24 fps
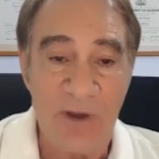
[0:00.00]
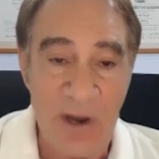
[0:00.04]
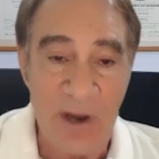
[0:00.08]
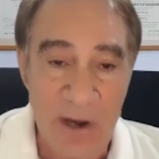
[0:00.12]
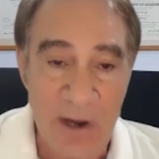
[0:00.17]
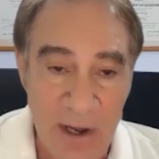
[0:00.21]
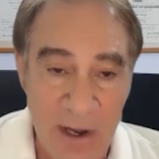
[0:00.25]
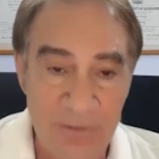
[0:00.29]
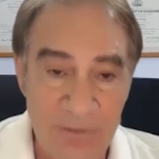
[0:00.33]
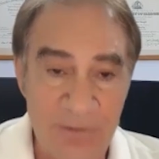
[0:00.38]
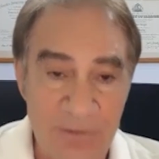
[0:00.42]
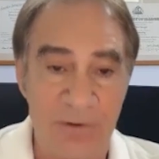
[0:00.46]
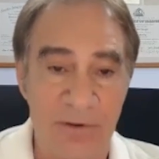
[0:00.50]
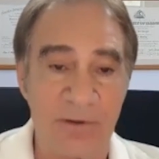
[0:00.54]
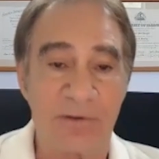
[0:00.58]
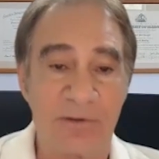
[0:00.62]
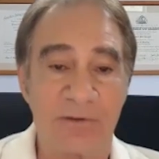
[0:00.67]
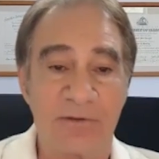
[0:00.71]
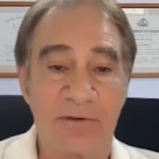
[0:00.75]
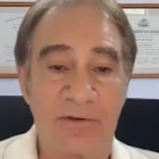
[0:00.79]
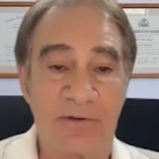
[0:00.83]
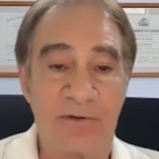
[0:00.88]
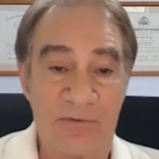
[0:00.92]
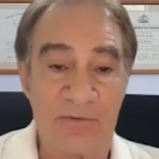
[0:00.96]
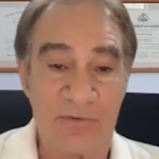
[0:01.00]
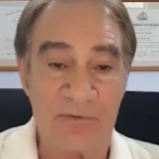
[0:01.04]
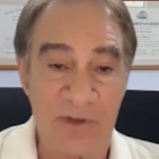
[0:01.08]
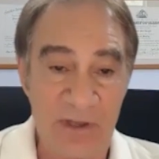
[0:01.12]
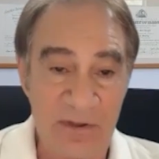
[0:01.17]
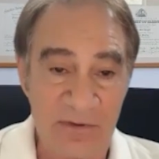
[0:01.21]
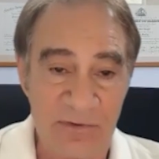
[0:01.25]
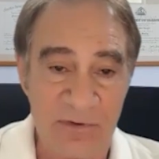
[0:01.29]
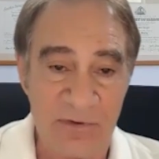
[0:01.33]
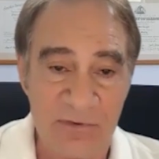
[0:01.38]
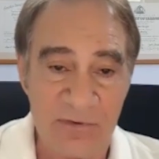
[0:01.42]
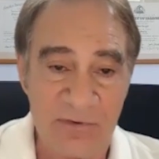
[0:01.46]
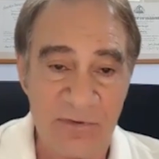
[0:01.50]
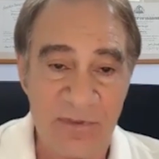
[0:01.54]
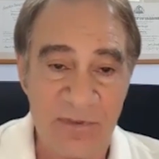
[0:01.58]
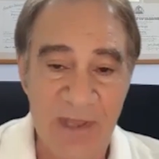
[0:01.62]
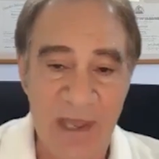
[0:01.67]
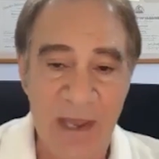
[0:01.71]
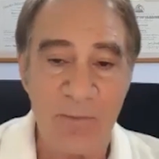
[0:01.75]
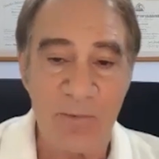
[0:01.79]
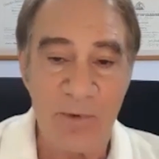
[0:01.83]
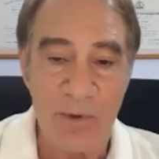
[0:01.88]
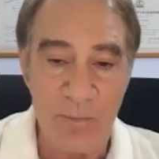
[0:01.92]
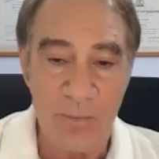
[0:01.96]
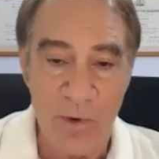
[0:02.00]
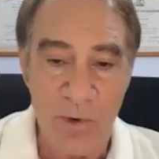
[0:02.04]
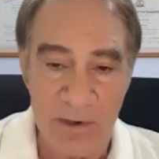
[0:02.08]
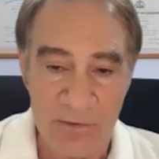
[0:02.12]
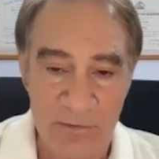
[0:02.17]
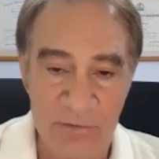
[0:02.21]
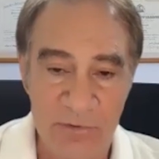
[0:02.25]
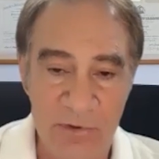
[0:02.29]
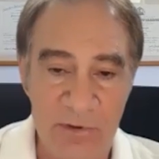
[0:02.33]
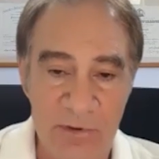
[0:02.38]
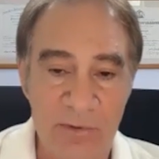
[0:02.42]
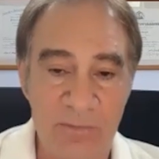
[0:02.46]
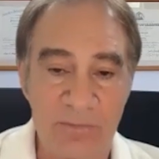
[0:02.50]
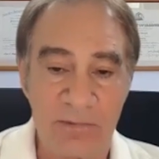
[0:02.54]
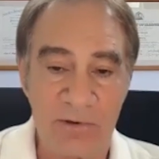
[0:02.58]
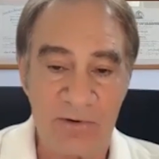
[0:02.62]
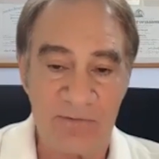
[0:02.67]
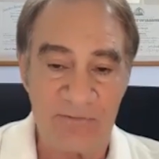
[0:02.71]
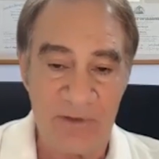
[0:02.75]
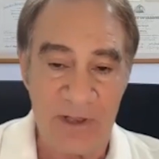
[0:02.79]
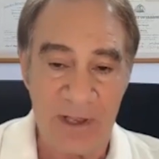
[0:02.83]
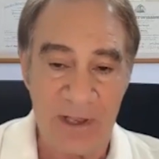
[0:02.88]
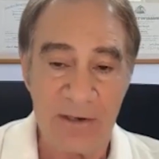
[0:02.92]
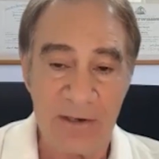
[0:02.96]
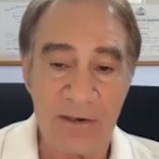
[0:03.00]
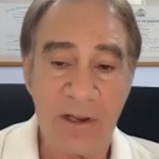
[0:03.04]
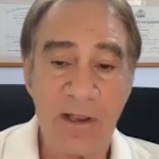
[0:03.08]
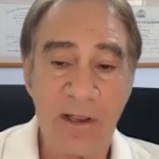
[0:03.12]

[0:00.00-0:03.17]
other diseases that we want to prevent.